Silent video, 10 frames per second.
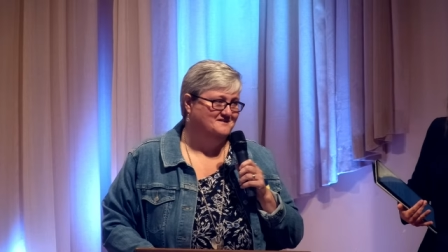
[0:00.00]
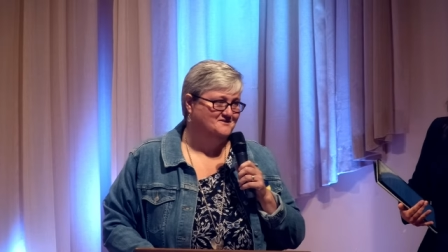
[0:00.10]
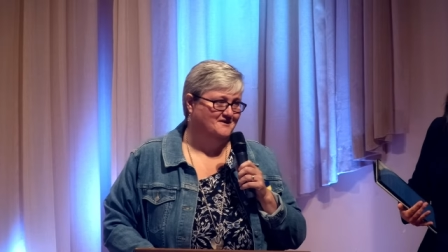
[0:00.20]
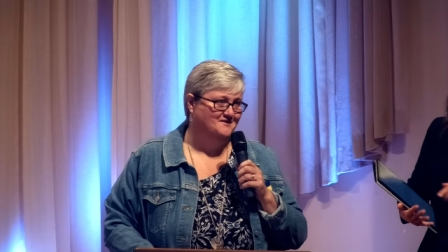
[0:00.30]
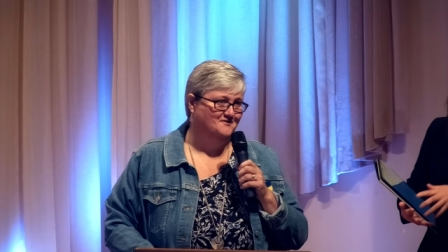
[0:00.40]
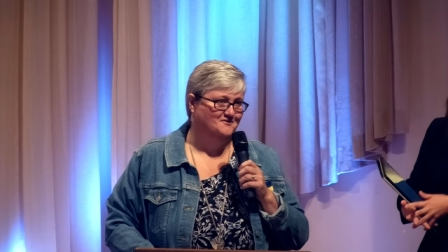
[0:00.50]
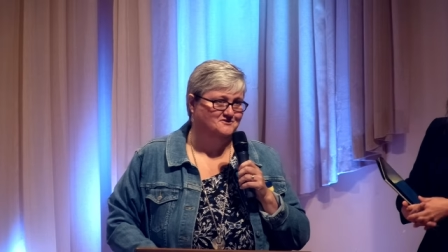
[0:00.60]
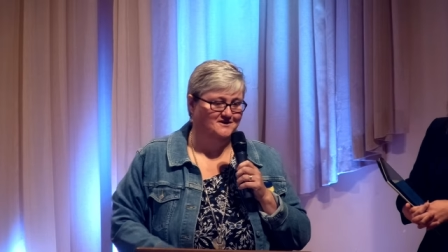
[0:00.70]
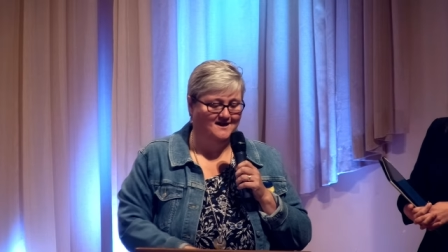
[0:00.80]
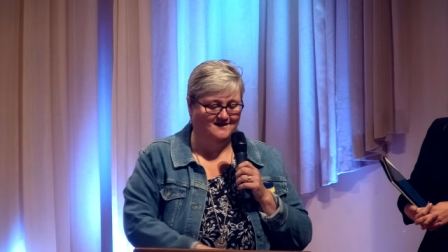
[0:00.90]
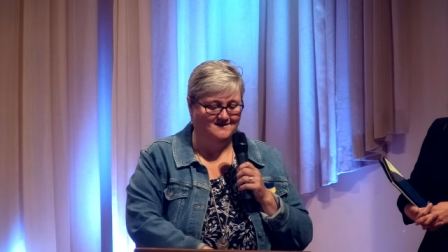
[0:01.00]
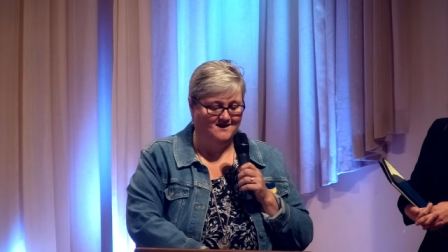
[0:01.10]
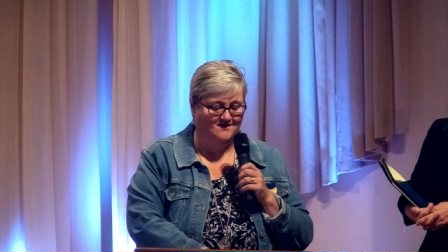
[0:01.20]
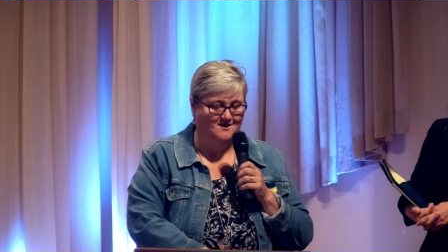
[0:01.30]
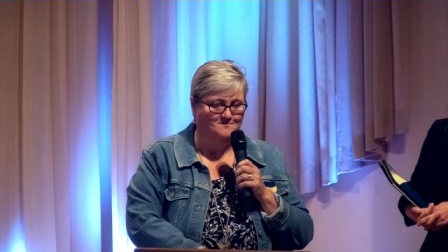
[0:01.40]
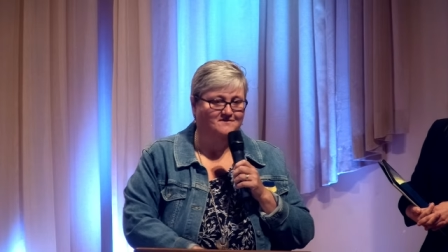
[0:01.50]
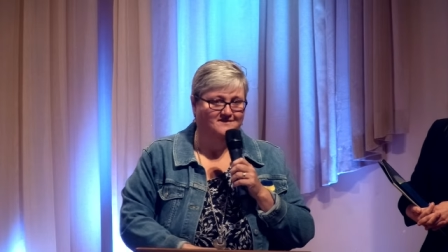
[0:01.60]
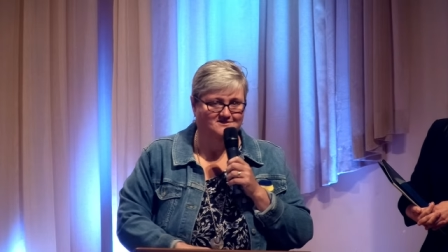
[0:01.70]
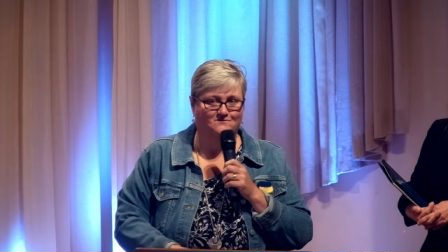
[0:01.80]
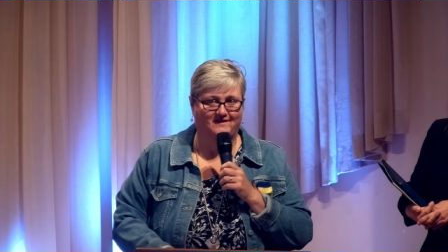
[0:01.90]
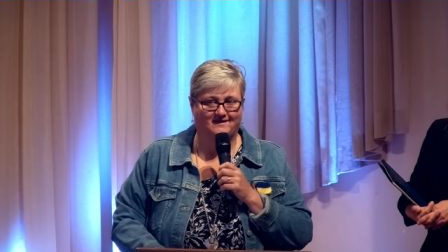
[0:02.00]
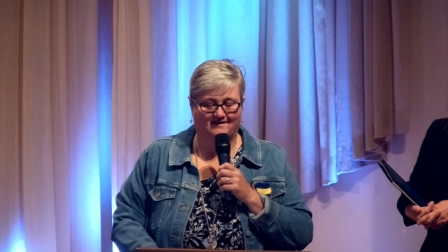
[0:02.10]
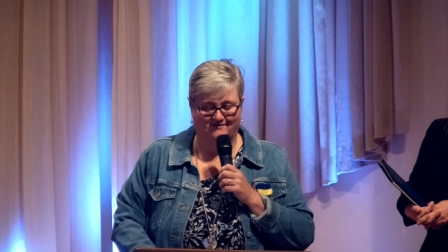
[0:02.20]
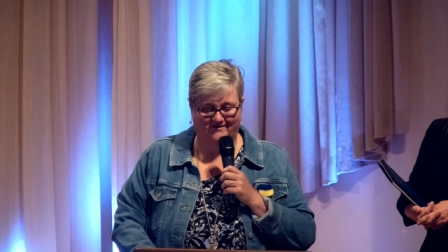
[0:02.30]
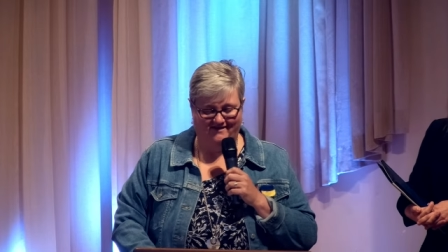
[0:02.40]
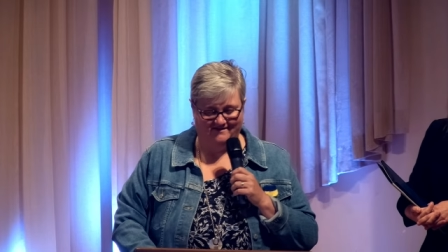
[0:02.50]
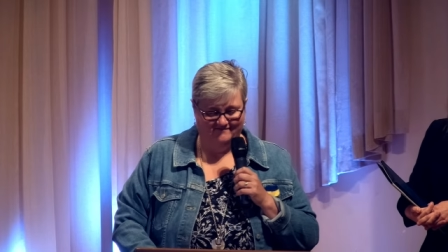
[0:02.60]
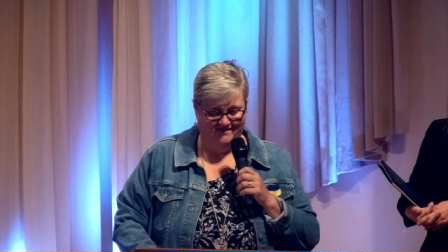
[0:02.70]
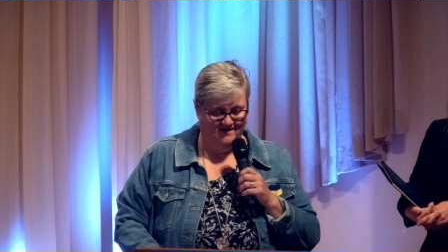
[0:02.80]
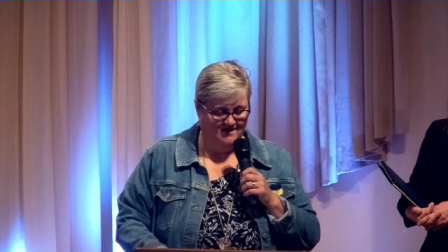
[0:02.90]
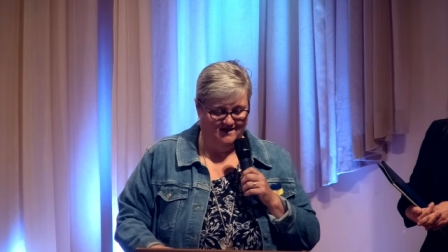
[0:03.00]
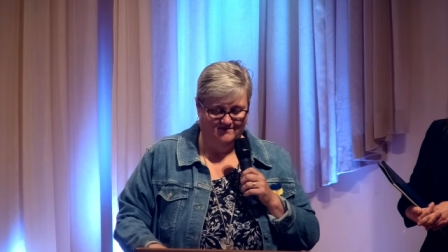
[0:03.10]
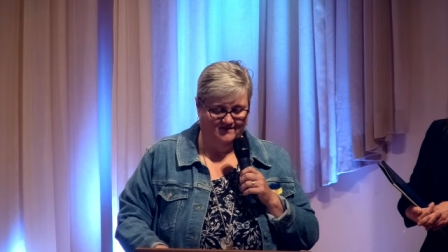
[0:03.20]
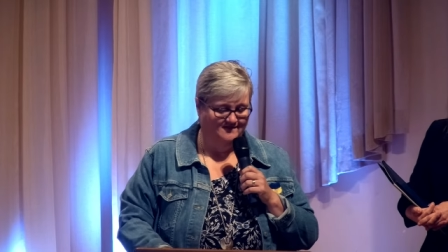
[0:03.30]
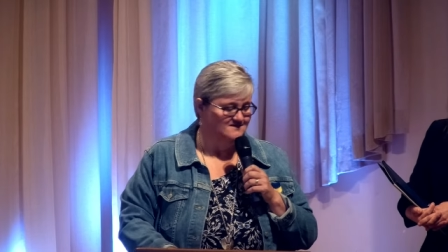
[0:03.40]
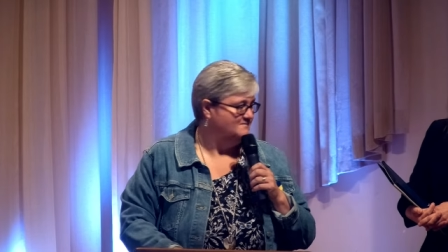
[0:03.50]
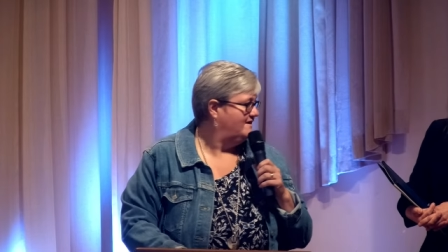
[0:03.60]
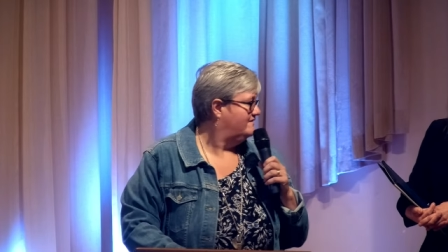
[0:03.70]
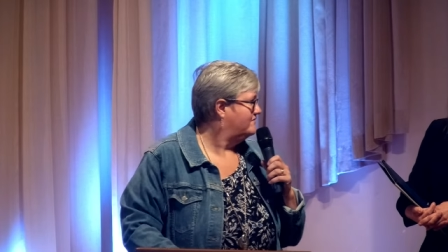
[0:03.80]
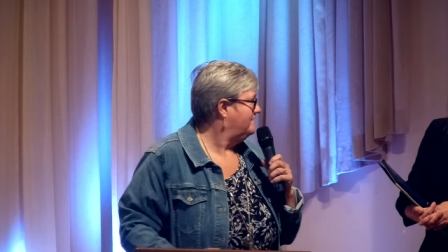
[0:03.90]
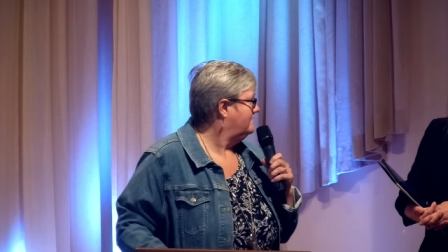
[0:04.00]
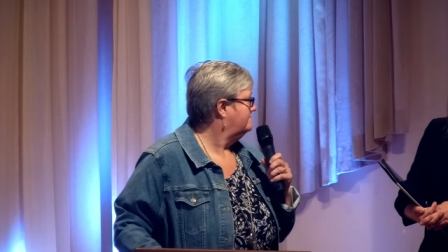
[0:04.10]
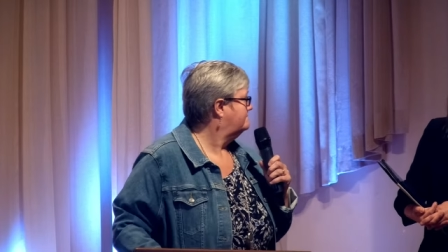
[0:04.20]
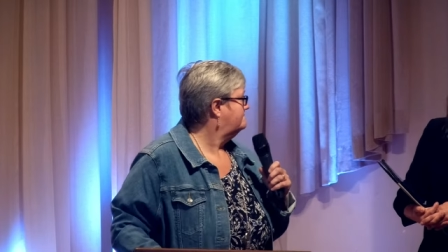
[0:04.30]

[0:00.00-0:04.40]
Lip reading: Please go to hillhurstunited.com this week and look at it. I think that's about it for me.